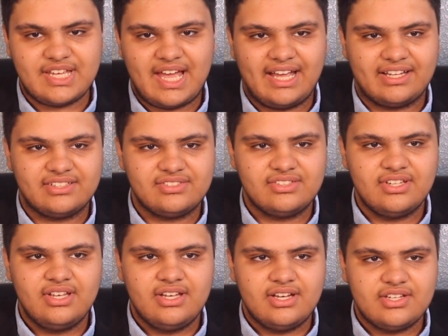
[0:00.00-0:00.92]
attacks
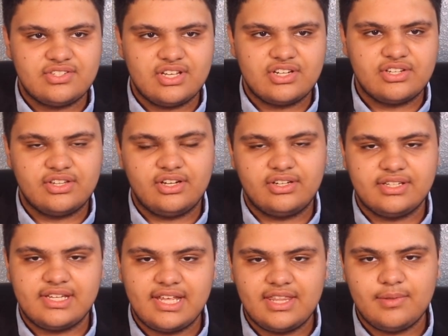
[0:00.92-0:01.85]
essentially on
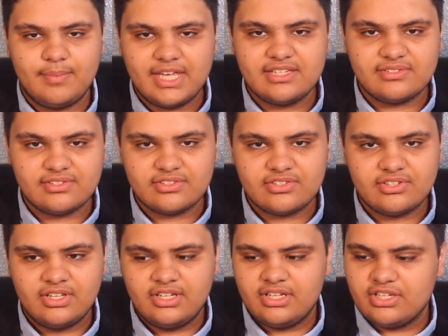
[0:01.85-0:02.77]
a daily
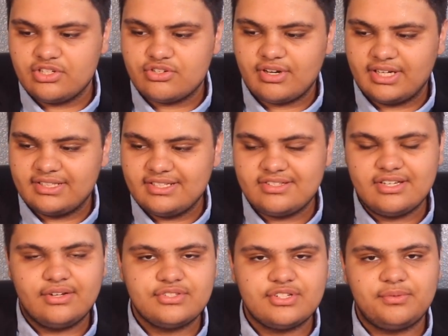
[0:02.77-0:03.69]
basis, is trying to
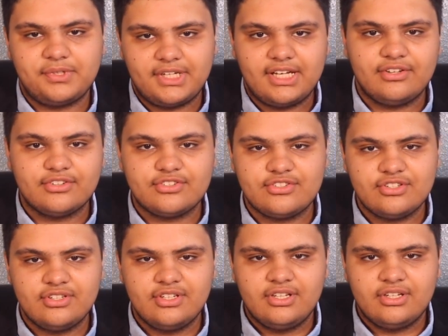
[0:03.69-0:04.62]
tell someone else
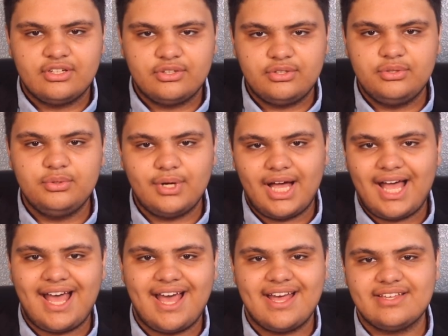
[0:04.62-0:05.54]
who
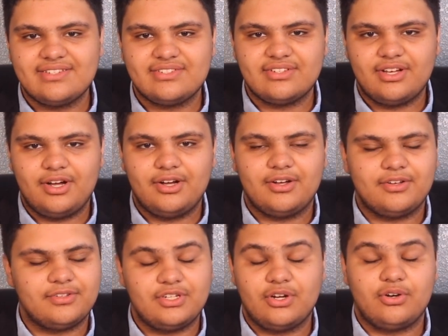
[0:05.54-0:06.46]
has,
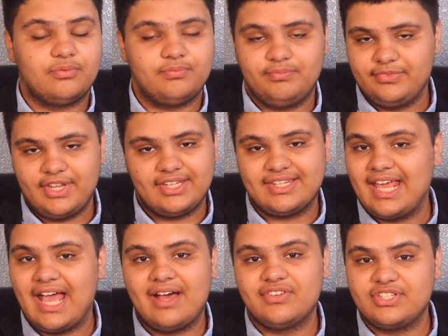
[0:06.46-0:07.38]
you know, that they
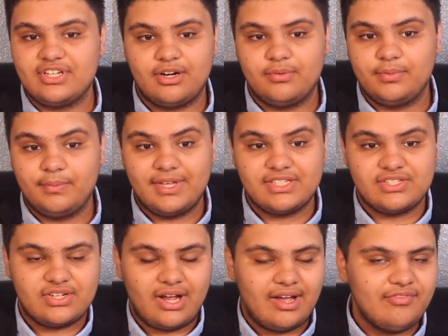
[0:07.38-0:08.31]
have a terrible
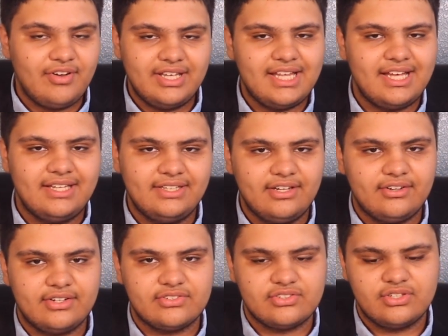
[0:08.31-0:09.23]
message. I find that
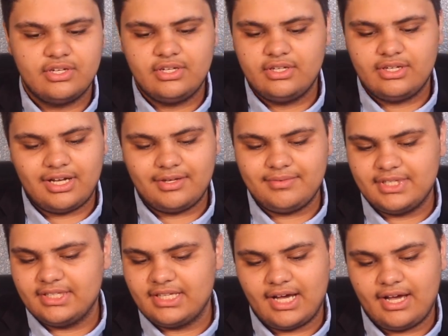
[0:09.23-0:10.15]
hilarious. I
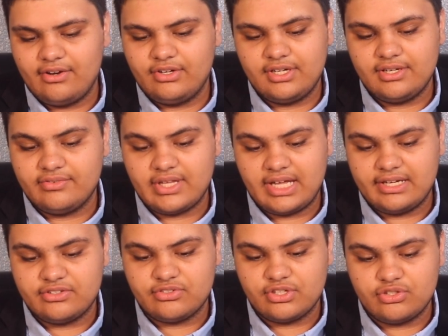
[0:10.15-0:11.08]
mean, the irony of that
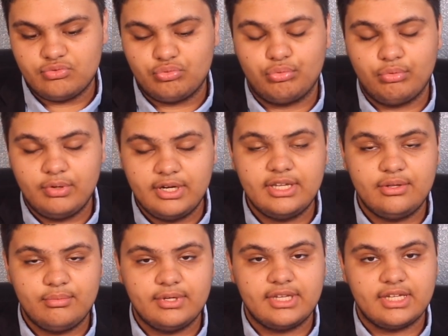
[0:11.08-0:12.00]
is
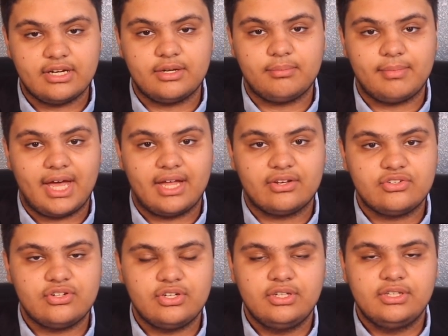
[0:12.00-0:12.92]
really, really
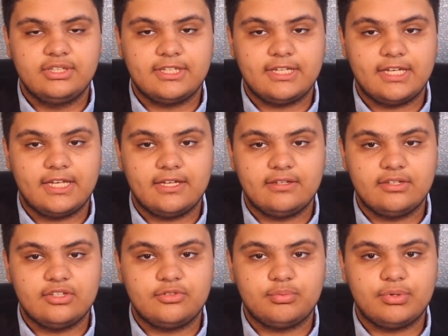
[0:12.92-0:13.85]
unmatched. And
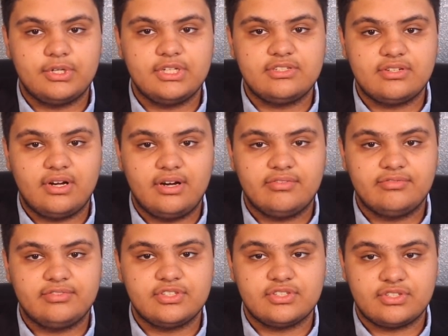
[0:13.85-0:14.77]
it's pretty
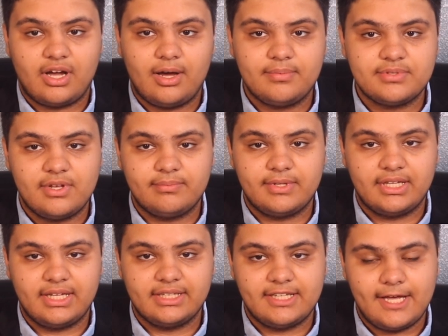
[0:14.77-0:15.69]
tough to top
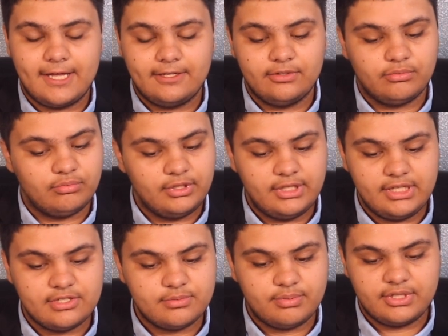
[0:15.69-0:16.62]
something like that. It
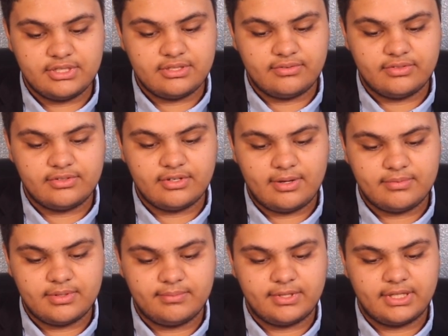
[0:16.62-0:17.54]
really is pretty tough to top
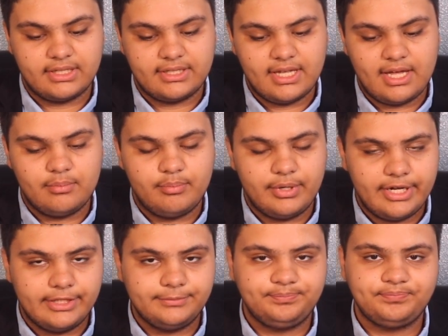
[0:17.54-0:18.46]
something like that.
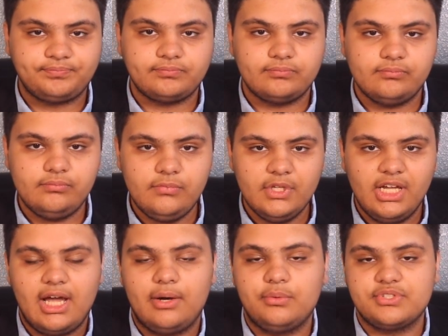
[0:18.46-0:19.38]
But
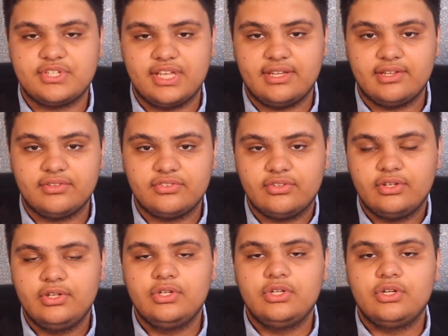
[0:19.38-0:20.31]
I will say this.
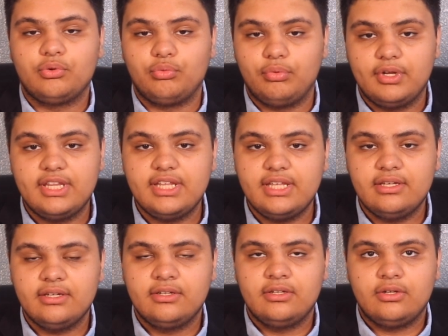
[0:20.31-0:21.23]

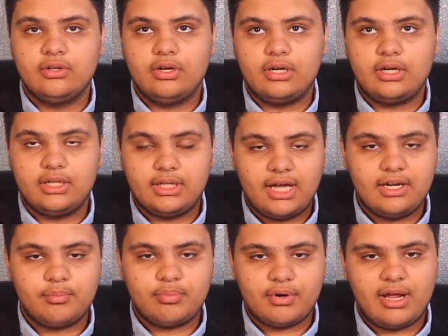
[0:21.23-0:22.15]
Really, a
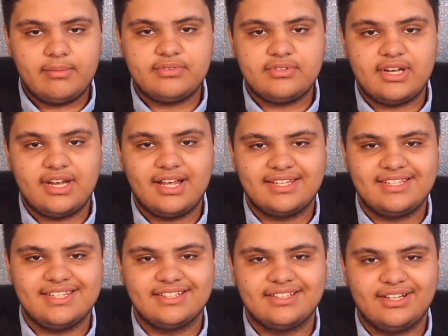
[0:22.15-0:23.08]
lot of props to
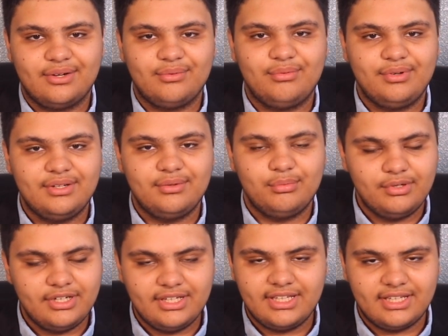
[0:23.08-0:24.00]
Nike.
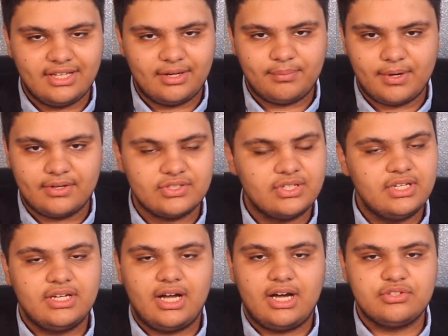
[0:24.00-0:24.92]
Really a lot of props.
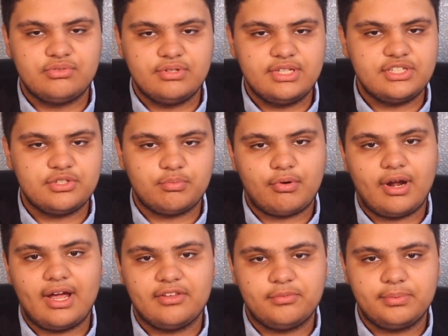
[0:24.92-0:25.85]
I was really
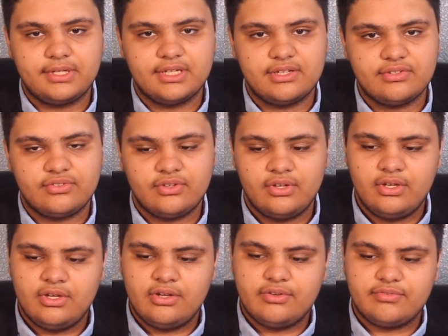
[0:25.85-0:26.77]
surprised because
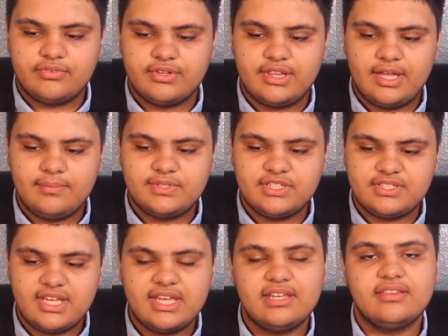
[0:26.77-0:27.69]
for them to
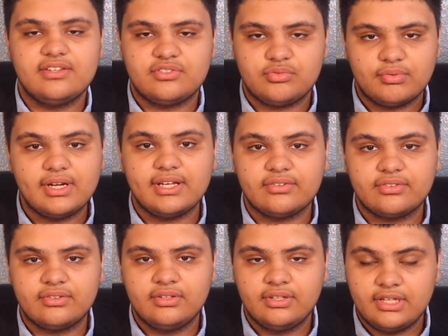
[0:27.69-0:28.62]
take this
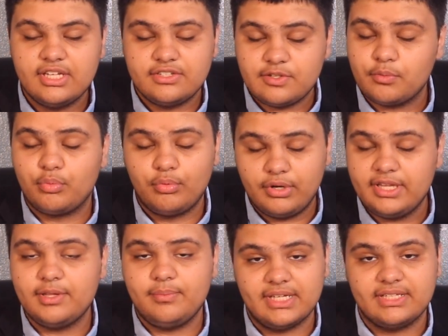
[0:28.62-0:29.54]
risk, it's a
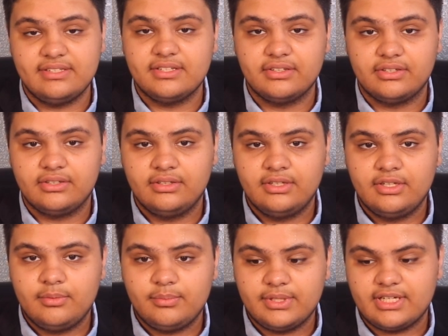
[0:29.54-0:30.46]
really big deal.
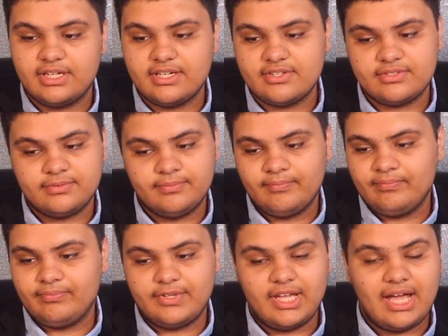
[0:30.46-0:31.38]
Because
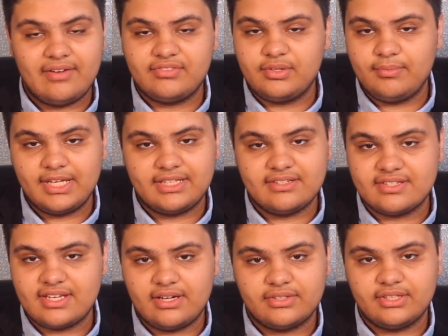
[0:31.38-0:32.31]
they have to make
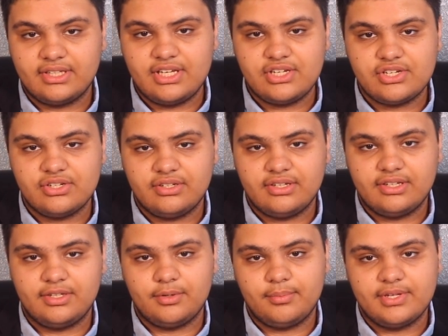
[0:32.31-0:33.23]
this calculation
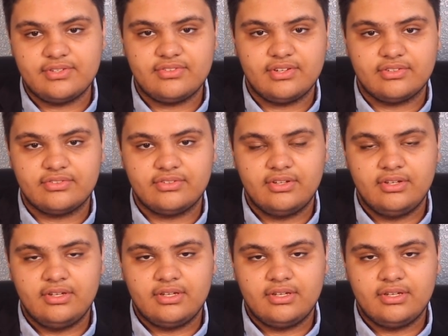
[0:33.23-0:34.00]
in their business.